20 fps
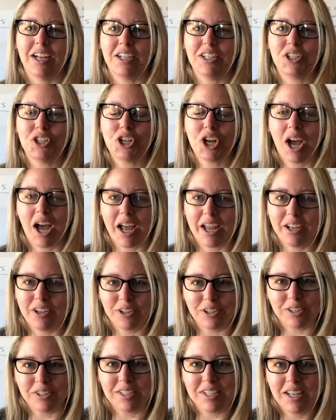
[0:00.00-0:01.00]

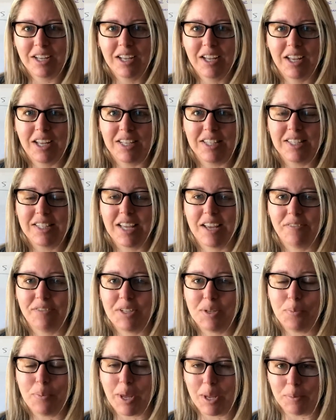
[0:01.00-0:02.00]
child and
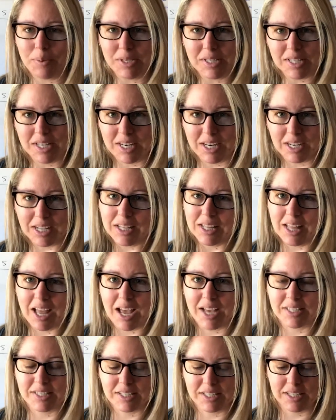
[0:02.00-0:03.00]
safety babysitting
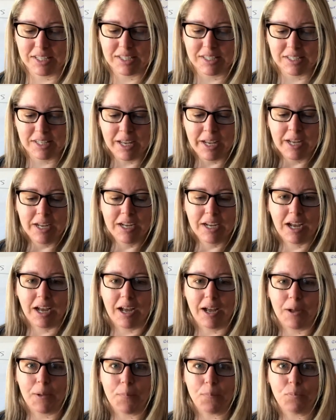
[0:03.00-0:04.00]
classes,
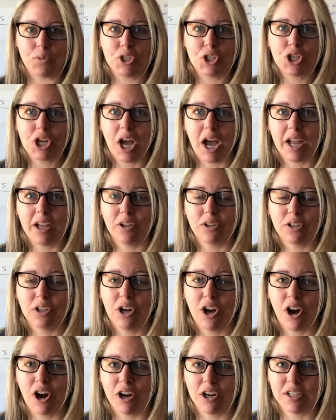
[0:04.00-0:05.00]
child
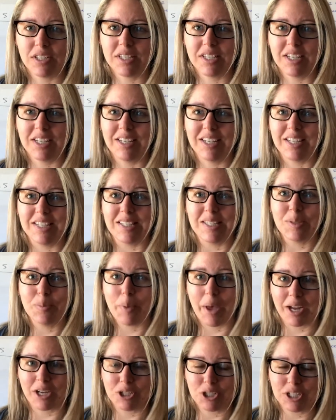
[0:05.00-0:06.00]
car seat
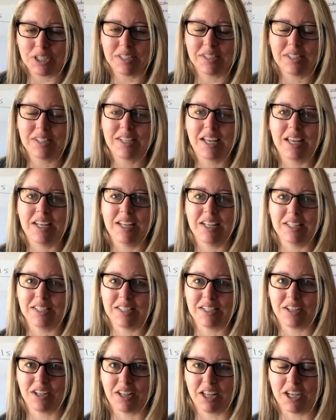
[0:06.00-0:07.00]
inspections and
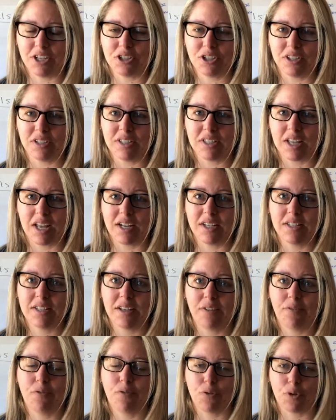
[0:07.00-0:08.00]
installations. That is a
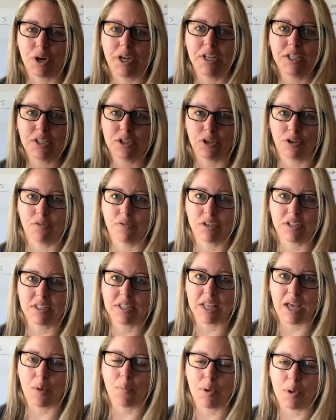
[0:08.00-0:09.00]
free service
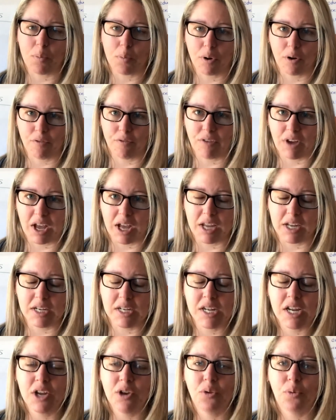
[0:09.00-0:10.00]
that we provide.
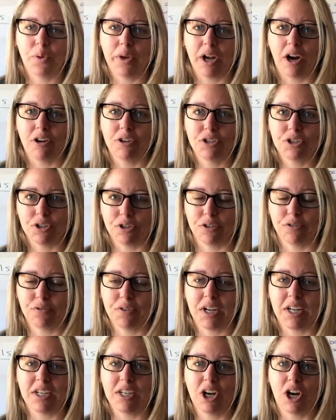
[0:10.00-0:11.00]
We are
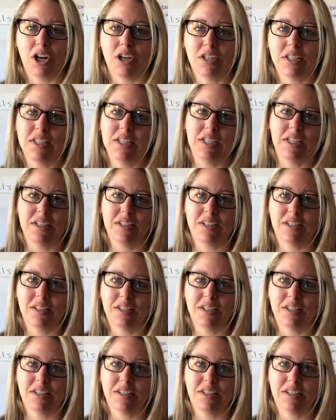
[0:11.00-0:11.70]
certified car seat